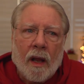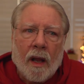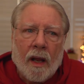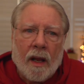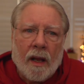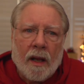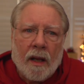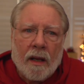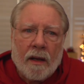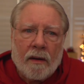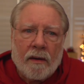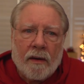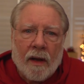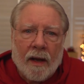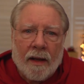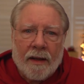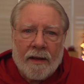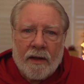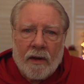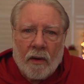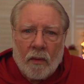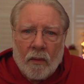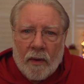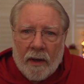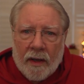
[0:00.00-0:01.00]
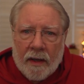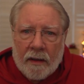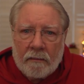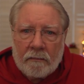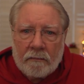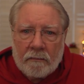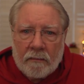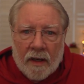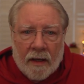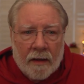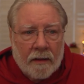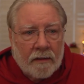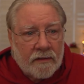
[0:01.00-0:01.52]
And I go in,
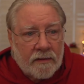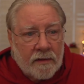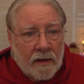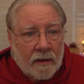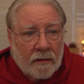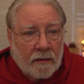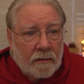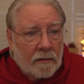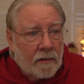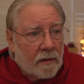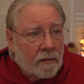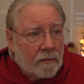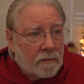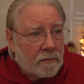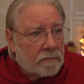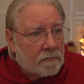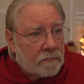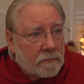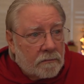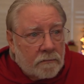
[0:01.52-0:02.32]
and it's not, you know,